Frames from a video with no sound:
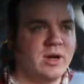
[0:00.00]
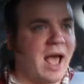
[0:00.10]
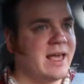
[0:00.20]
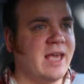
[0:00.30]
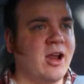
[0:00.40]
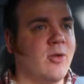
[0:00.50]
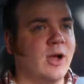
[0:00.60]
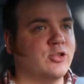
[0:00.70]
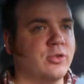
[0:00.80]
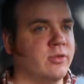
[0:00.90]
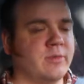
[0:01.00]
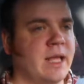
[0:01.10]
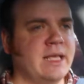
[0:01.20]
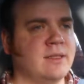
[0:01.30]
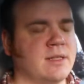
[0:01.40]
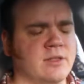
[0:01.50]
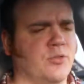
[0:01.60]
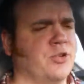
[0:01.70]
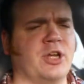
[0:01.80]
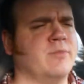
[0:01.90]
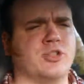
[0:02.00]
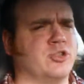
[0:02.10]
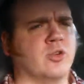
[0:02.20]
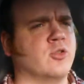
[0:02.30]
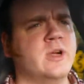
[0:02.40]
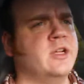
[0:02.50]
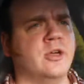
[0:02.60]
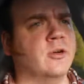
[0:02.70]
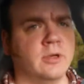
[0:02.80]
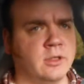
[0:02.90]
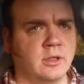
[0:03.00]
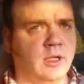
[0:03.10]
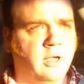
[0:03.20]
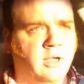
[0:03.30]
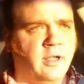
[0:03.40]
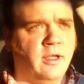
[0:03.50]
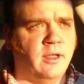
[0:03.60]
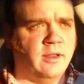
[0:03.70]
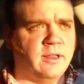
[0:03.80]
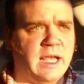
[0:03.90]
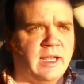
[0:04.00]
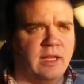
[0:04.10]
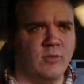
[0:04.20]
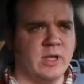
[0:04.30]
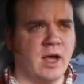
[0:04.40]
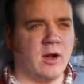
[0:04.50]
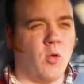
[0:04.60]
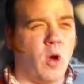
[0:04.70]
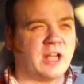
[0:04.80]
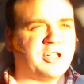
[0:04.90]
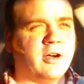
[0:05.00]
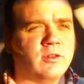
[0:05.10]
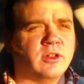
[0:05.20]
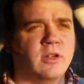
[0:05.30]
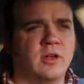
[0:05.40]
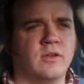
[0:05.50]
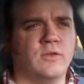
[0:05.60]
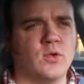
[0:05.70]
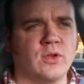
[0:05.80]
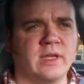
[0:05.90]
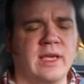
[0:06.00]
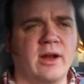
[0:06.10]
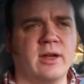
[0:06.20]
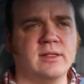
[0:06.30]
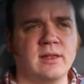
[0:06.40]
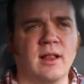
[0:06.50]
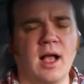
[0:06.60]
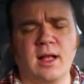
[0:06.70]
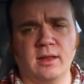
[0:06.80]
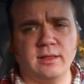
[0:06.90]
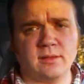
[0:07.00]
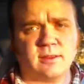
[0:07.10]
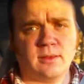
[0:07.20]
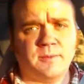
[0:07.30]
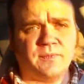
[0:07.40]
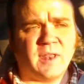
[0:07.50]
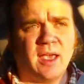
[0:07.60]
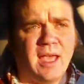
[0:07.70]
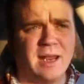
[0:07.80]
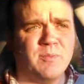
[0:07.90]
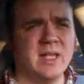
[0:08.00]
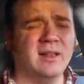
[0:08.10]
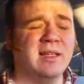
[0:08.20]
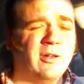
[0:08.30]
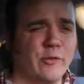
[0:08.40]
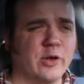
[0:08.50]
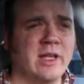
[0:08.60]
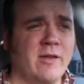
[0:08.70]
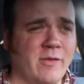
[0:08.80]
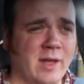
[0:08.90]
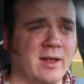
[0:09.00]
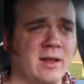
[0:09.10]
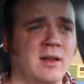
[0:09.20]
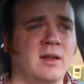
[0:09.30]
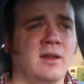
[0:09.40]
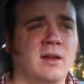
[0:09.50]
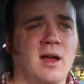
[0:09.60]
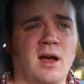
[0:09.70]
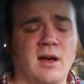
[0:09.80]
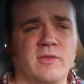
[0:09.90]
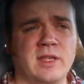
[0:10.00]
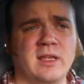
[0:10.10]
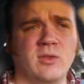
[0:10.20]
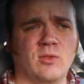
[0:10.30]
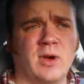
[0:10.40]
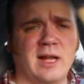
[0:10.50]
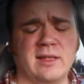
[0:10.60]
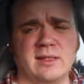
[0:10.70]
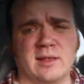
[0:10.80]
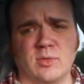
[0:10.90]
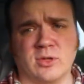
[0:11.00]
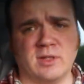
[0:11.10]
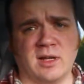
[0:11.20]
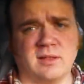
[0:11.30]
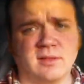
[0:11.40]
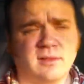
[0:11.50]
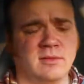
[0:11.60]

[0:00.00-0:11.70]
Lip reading: and I care about truth and making sense, which I'm sure we do, then we got to watch out for the Garys and the Lachlans and be a little forgiving of the Rileys and the Murtaughs.